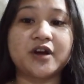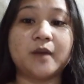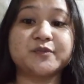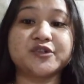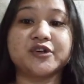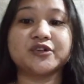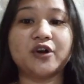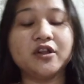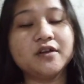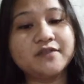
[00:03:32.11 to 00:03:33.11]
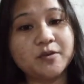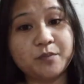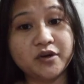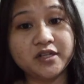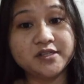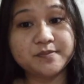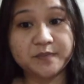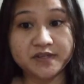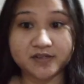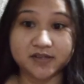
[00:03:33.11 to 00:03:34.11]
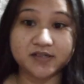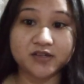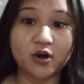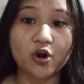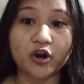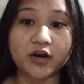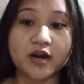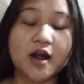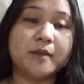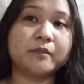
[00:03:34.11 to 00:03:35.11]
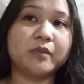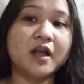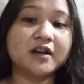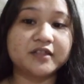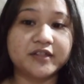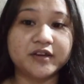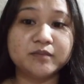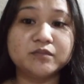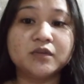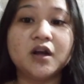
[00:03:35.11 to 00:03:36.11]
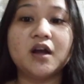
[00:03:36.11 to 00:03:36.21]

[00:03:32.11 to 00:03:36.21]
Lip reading: capture all of the opponent's pieces or block them